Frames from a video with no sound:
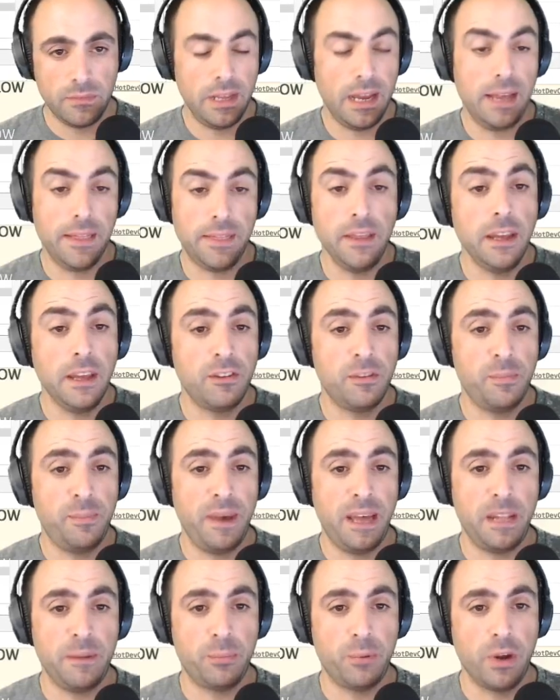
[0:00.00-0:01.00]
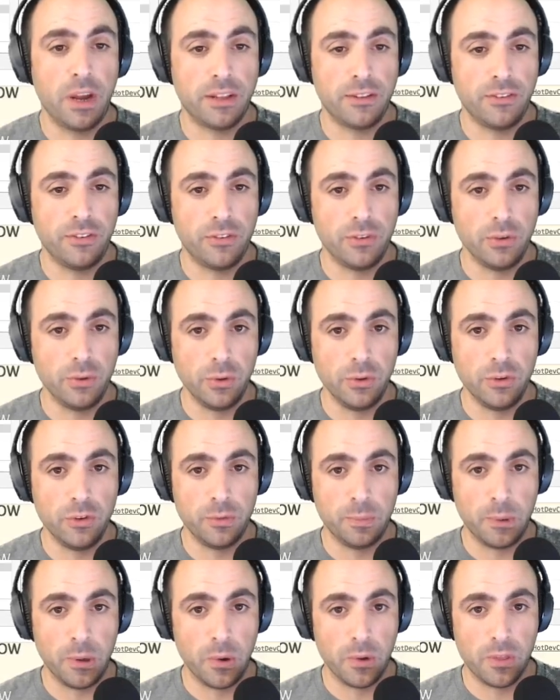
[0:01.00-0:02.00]
I think it's bad practice to use
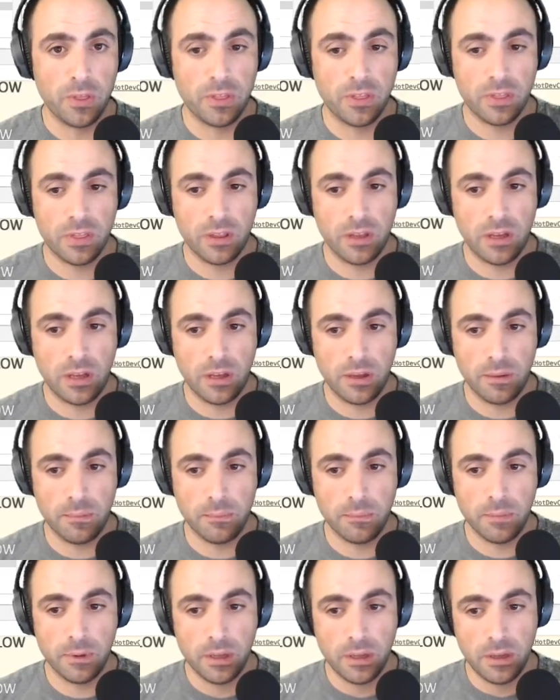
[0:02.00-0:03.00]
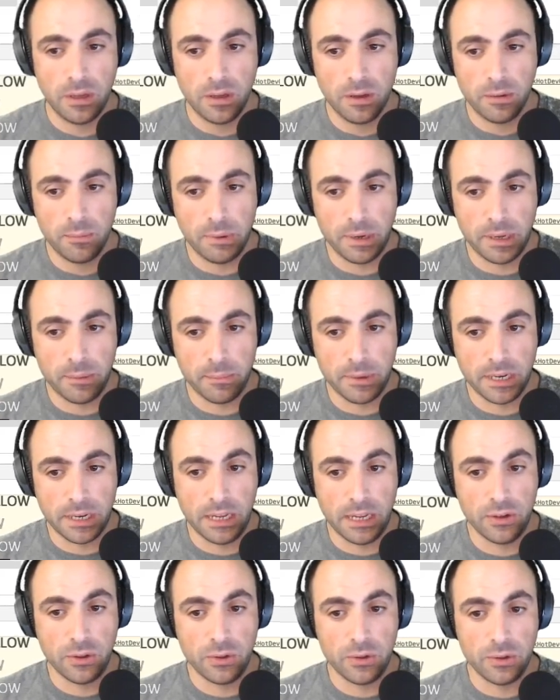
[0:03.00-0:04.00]
both. But
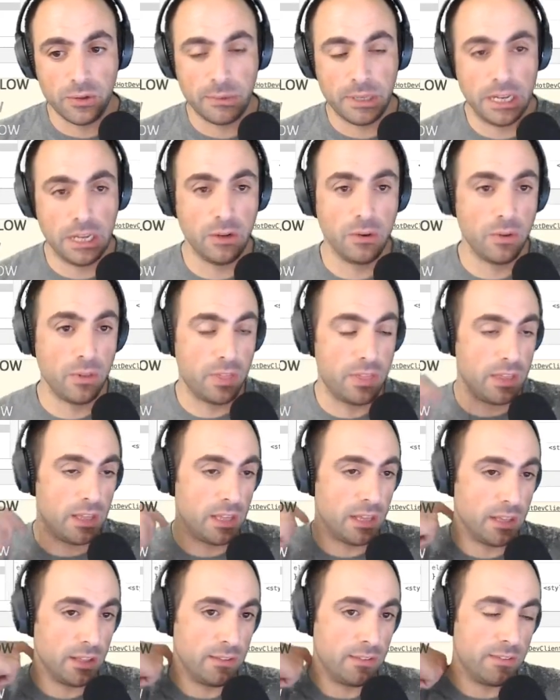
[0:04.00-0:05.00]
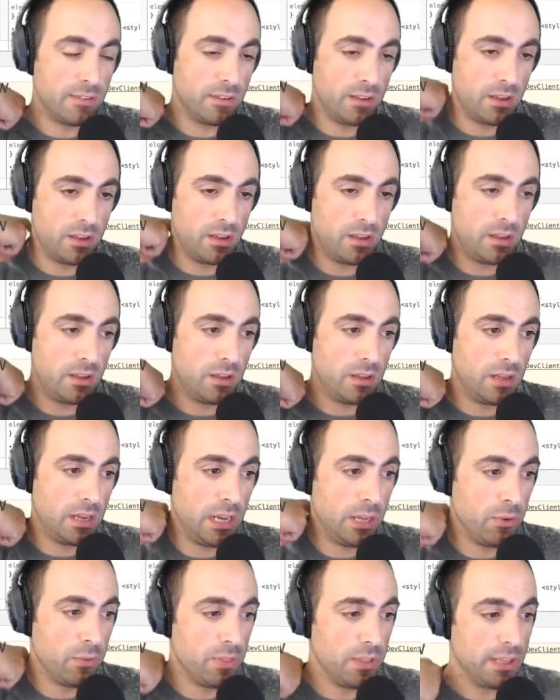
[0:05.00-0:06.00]
I don't think it's
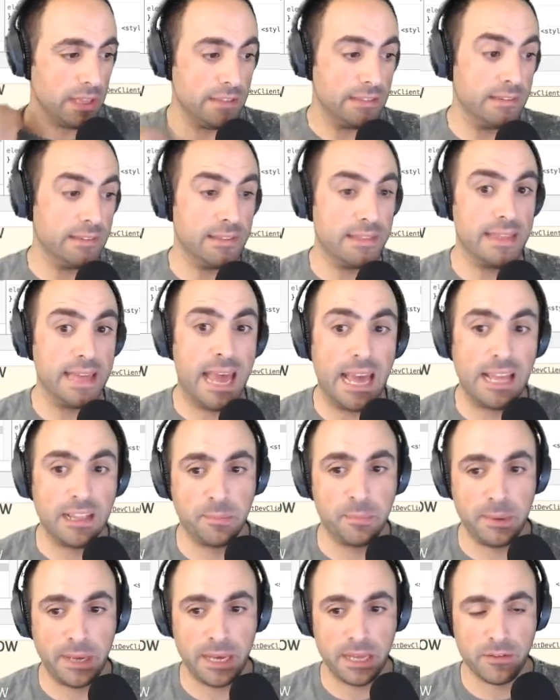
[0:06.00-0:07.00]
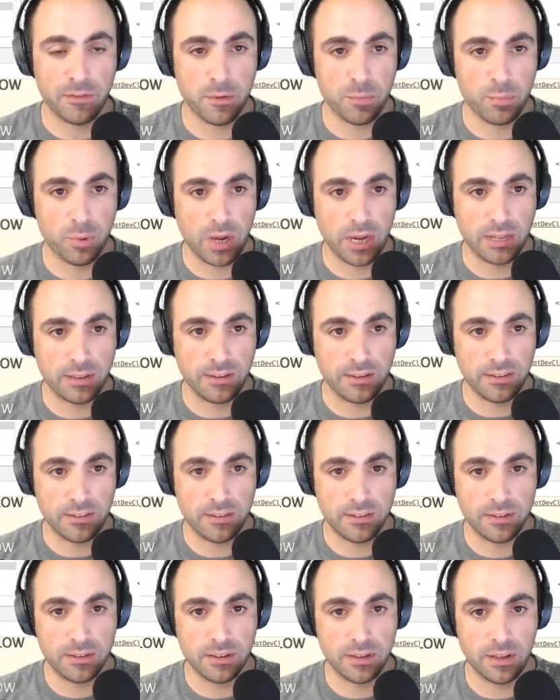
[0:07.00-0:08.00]
that bad of a
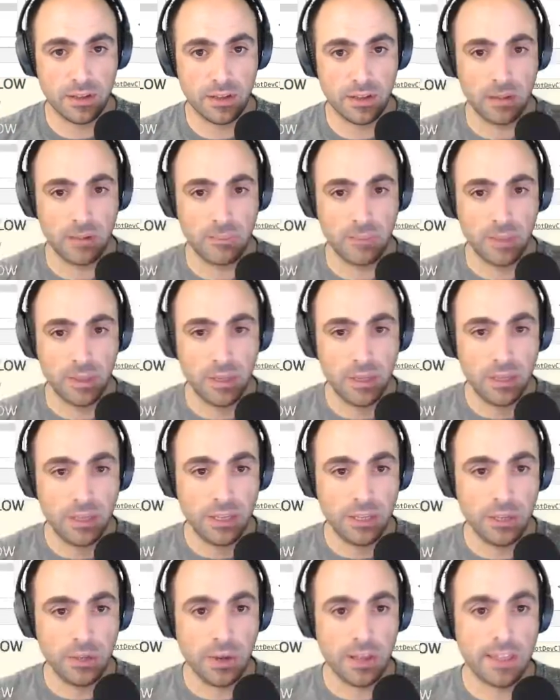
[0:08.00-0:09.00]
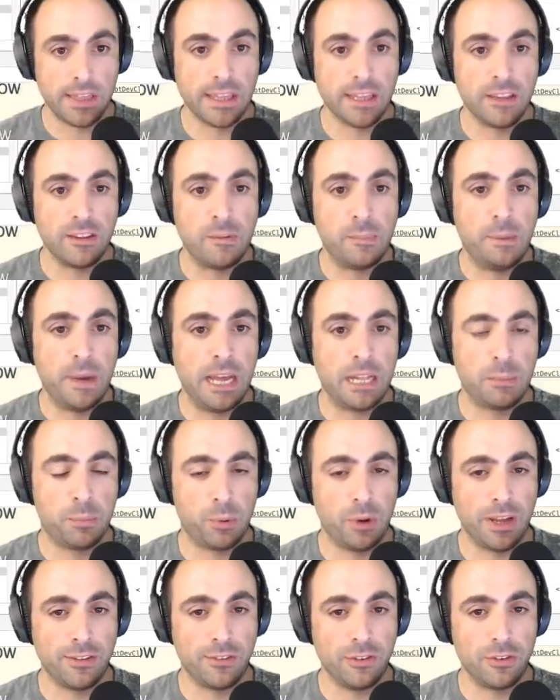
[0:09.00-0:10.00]
practice. I think it's bad
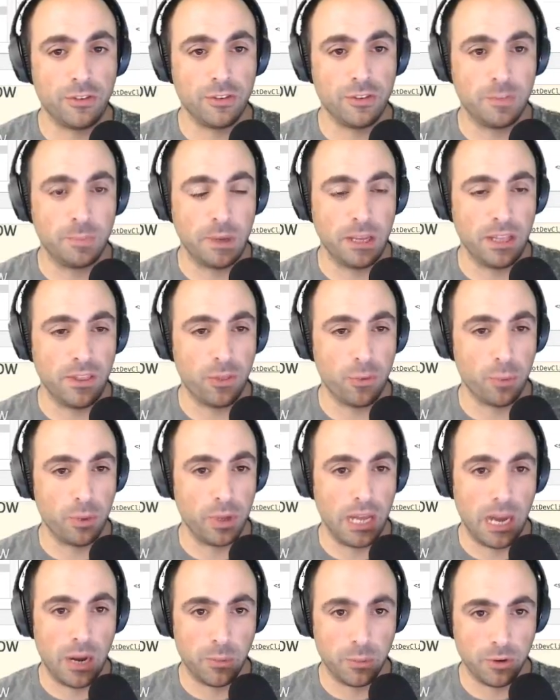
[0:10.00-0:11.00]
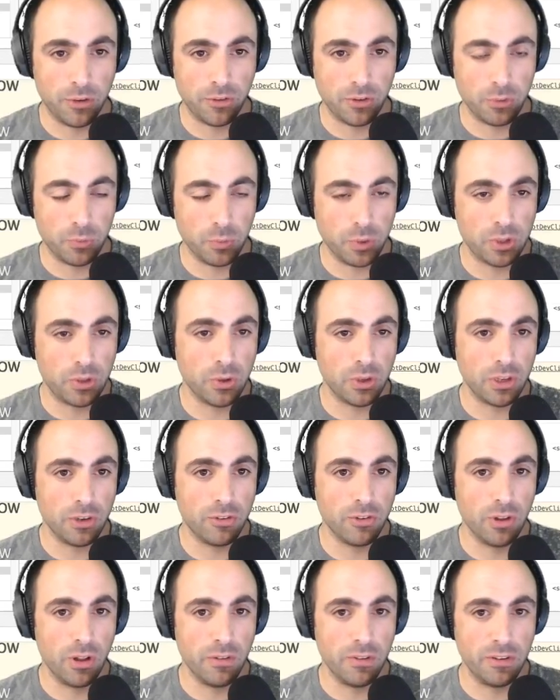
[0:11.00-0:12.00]
practice to spend 3 hours on what you can
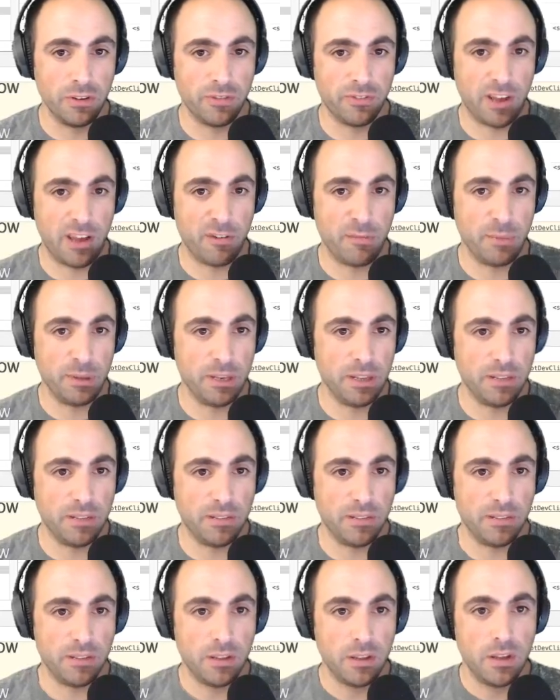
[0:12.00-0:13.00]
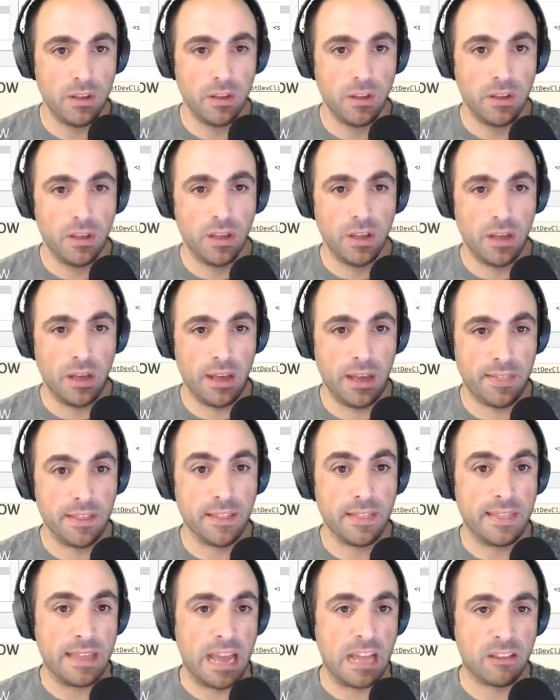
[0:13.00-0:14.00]
solve in 5 minutes. I
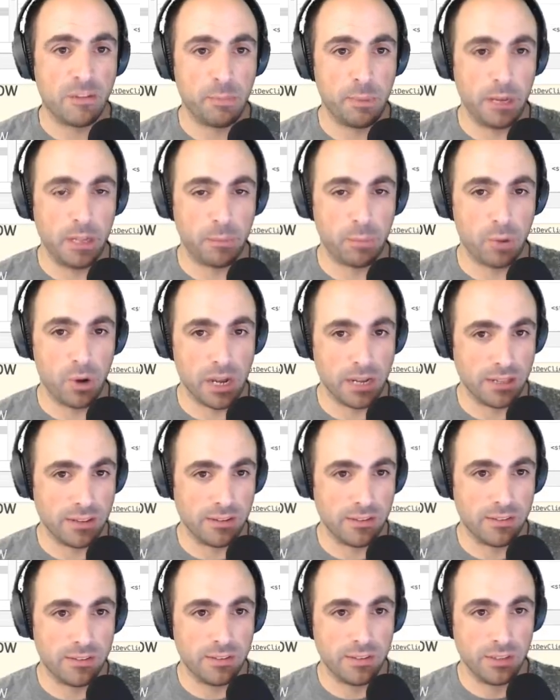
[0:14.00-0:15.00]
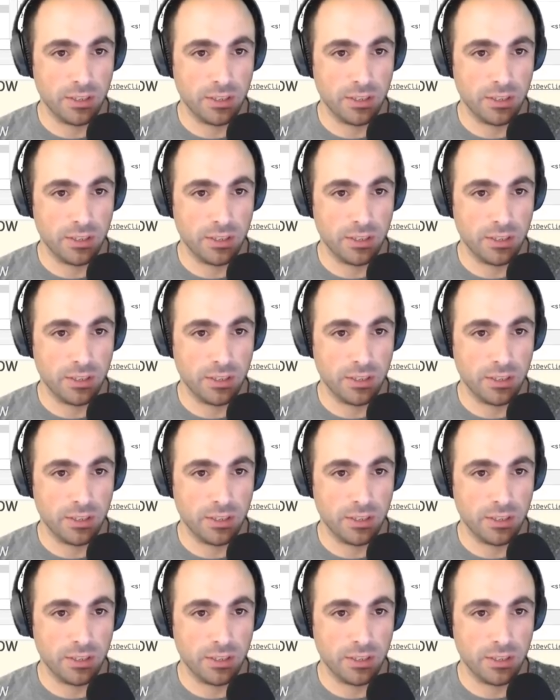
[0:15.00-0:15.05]
think that's bad practice.